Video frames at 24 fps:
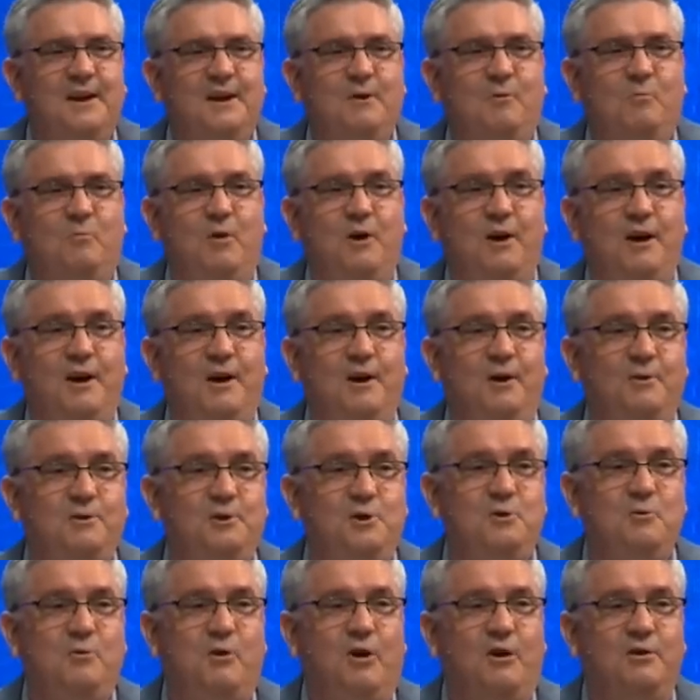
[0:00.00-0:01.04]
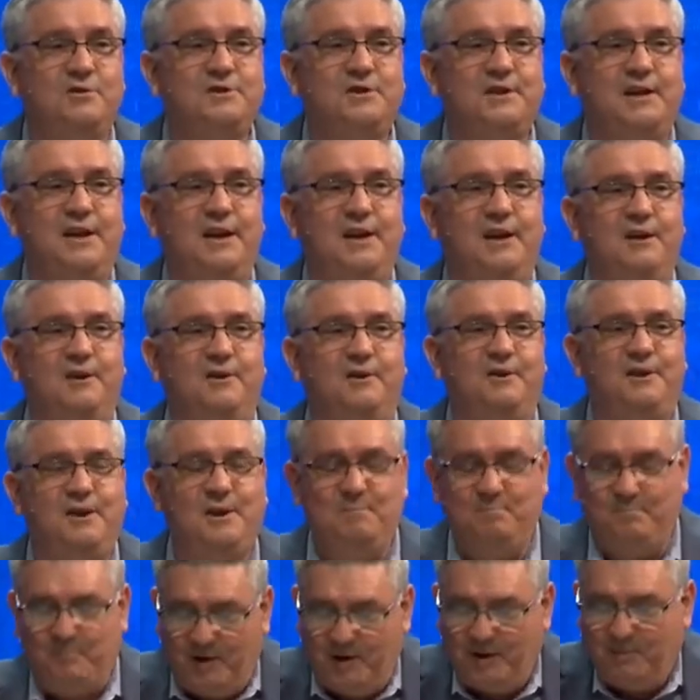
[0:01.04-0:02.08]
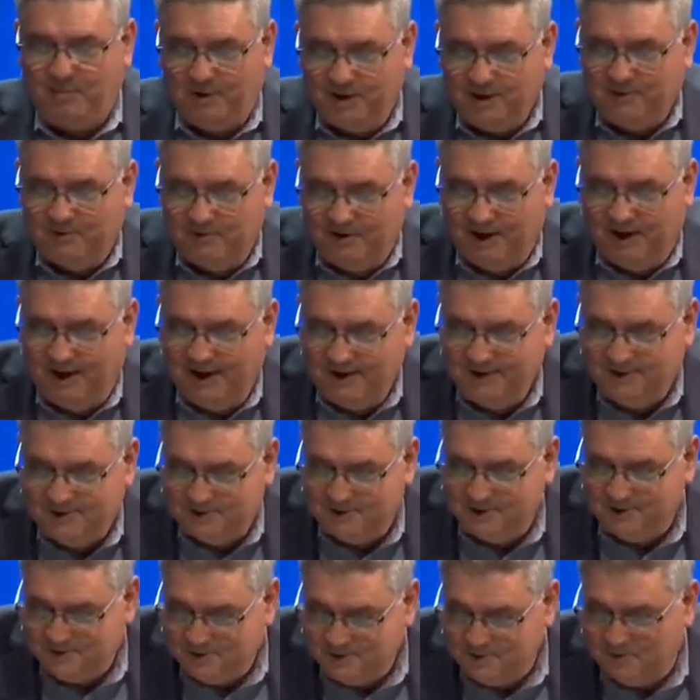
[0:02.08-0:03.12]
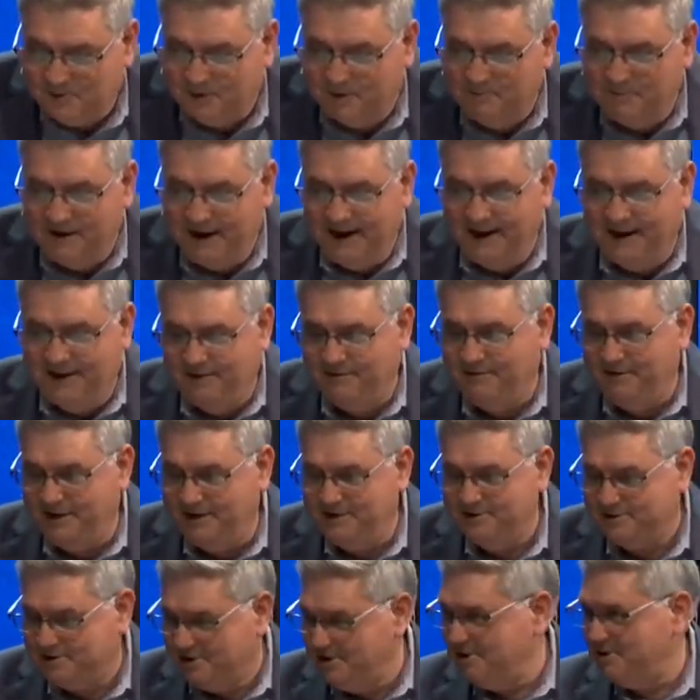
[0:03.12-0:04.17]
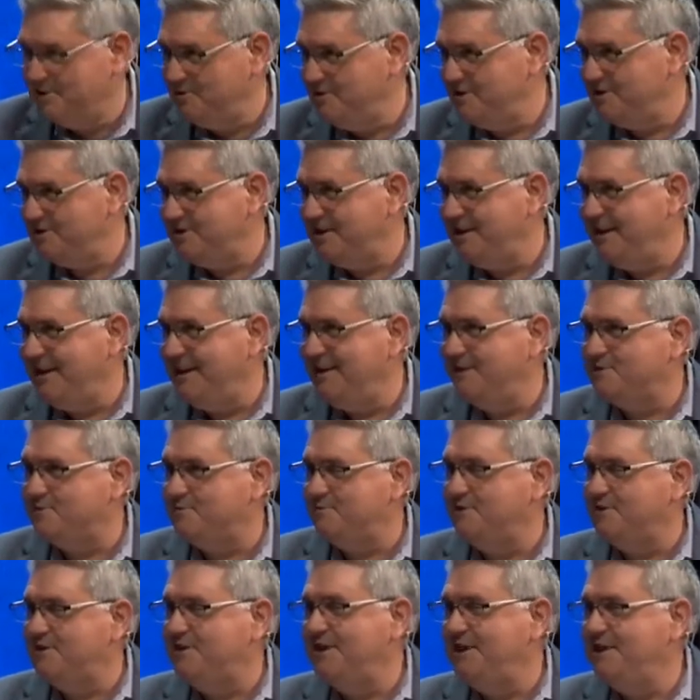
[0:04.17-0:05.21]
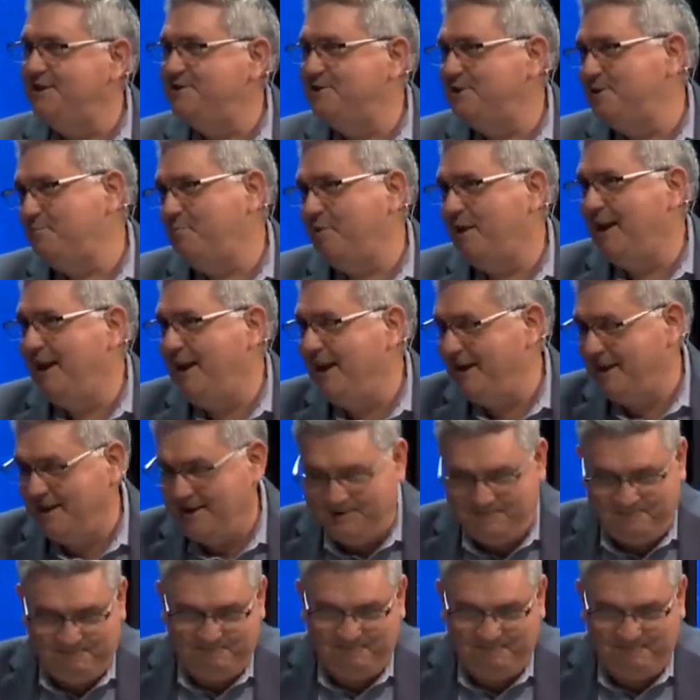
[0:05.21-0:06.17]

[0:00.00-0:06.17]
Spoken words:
Well, you are skilled in public relations. You are a man of ingenuity and strategic planning.